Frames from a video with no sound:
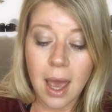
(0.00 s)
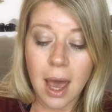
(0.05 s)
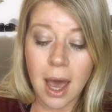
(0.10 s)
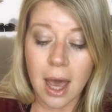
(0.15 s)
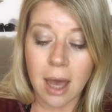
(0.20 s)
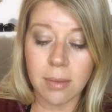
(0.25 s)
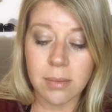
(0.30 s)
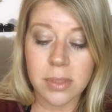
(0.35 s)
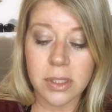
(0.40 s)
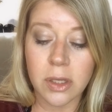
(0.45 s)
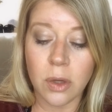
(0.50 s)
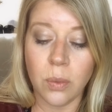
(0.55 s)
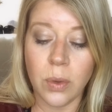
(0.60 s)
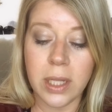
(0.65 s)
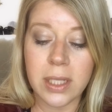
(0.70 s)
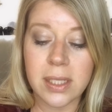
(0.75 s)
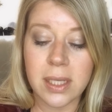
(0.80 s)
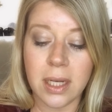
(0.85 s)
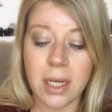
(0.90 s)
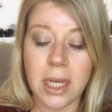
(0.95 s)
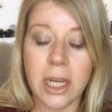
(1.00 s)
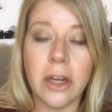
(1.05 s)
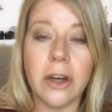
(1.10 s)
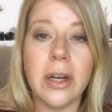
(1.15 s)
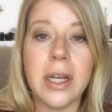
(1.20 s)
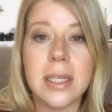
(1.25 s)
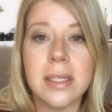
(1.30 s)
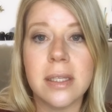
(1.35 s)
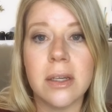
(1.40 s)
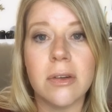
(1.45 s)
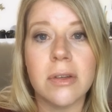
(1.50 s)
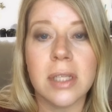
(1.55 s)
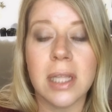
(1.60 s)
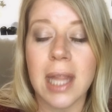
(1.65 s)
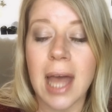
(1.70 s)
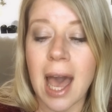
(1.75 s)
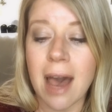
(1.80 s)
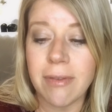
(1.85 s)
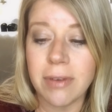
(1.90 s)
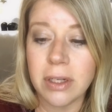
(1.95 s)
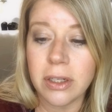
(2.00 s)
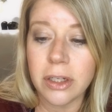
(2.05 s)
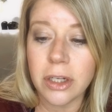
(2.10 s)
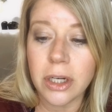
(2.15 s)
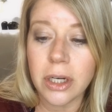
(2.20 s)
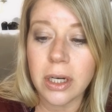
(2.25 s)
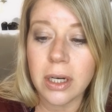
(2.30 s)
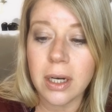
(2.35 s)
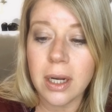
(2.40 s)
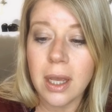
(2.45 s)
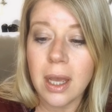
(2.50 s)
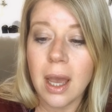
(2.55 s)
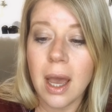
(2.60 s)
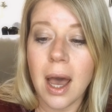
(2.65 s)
Um, so what's in here is there's lavender,